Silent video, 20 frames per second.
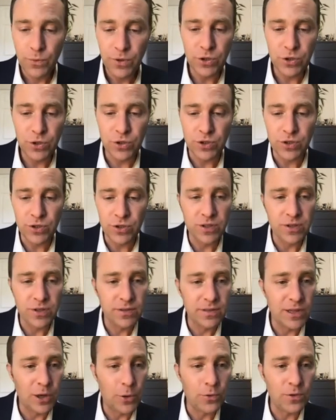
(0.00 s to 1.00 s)
could
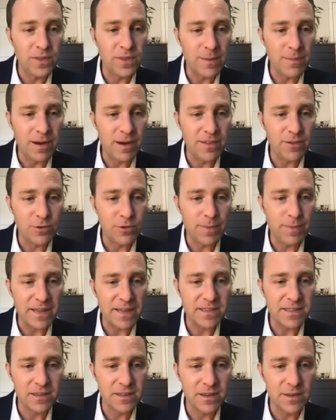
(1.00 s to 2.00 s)
lower the amount that we're
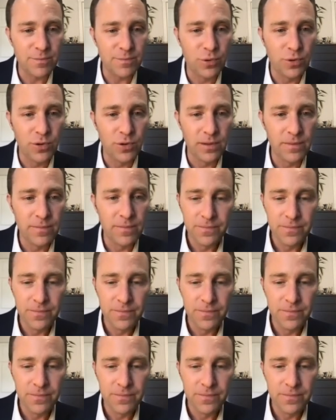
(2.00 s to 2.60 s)
passing to the pool.